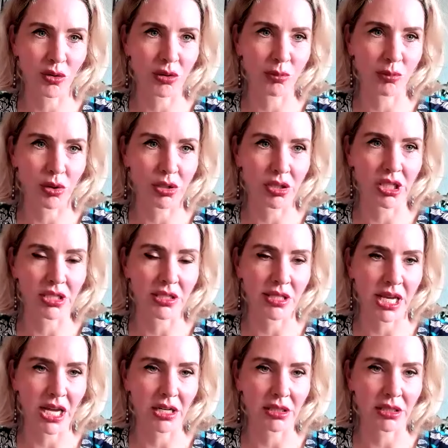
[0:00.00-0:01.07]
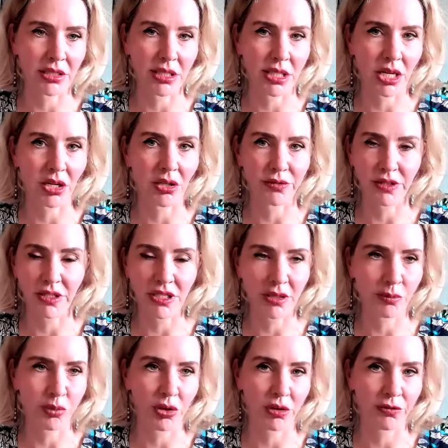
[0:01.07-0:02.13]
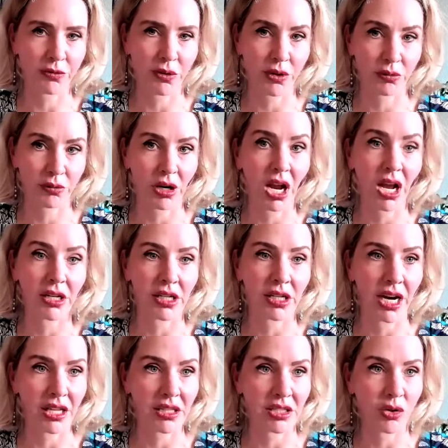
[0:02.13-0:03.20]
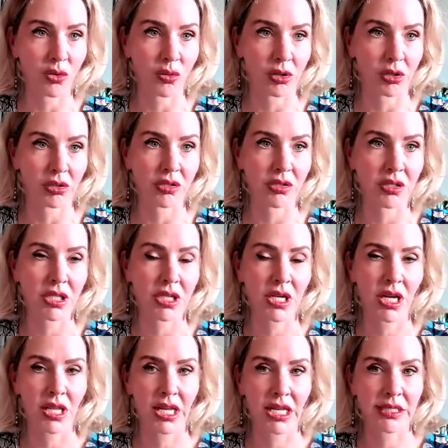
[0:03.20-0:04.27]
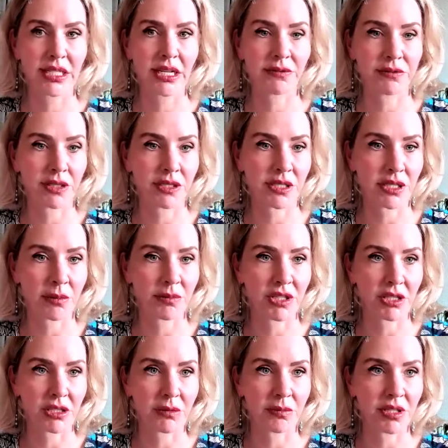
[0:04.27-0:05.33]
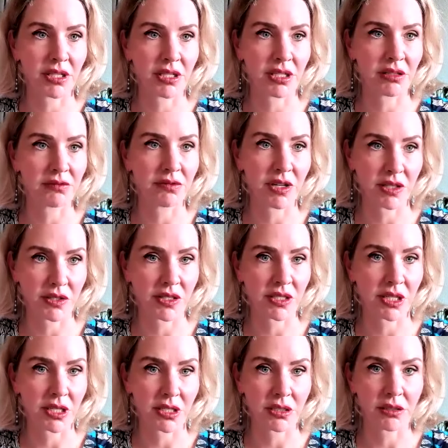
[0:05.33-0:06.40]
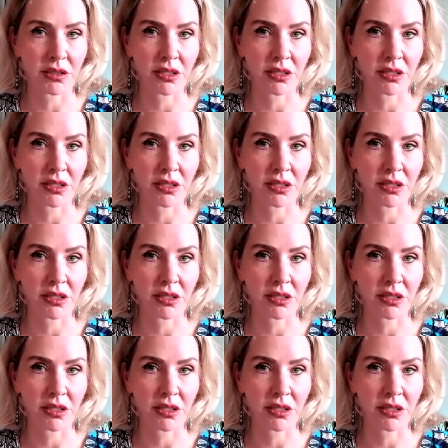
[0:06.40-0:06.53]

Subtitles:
important and saddle itself is important for the rider and the horse, that's definitely something to be investing in. I